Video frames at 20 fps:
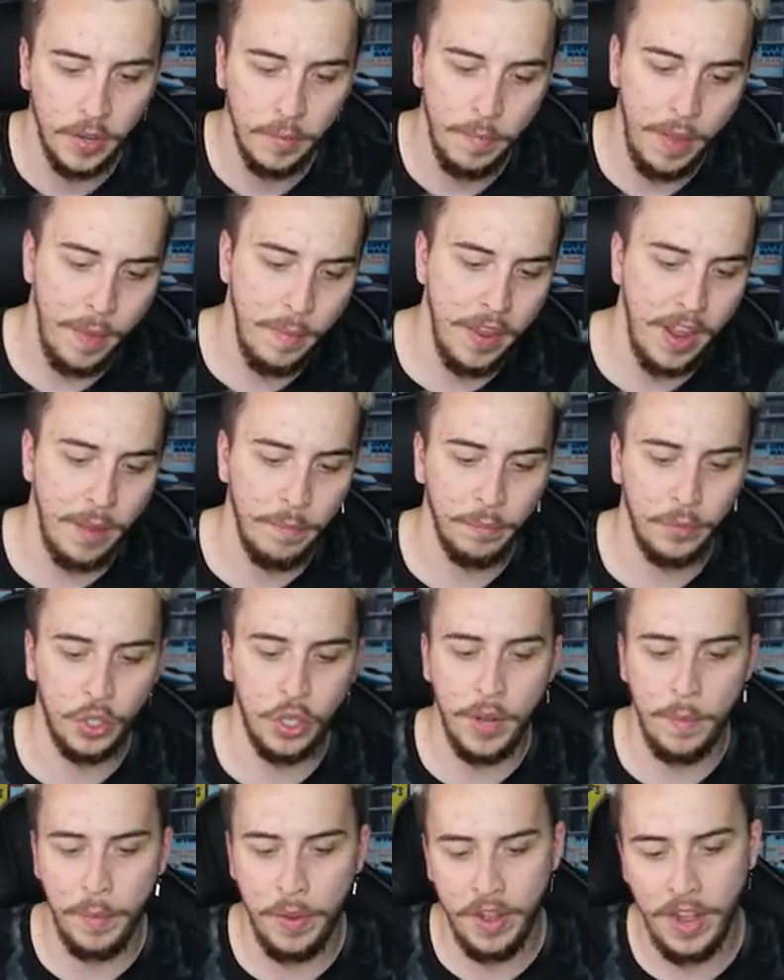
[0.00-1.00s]
Maybe I'm
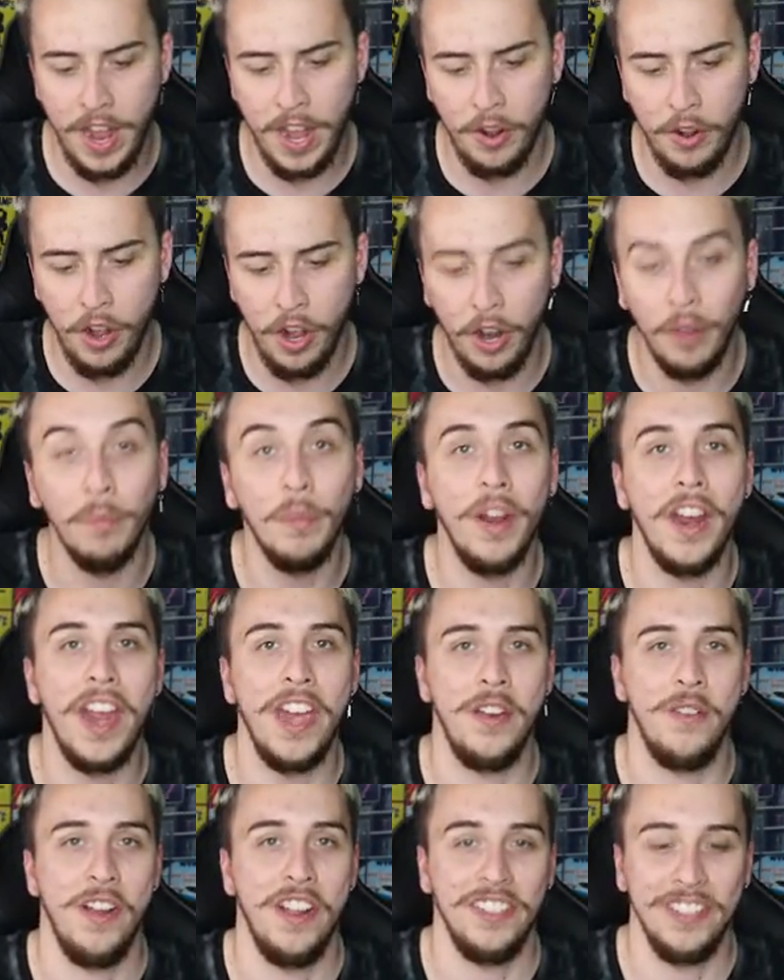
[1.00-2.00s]
tripping, I don't know. But
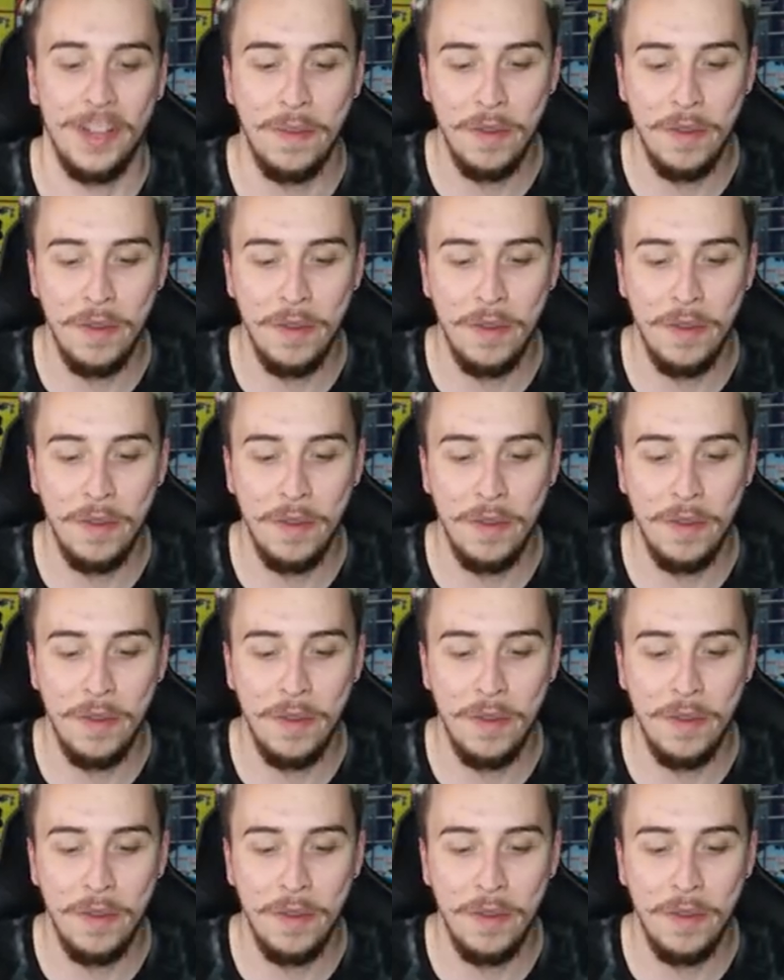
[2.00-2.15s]
anyways,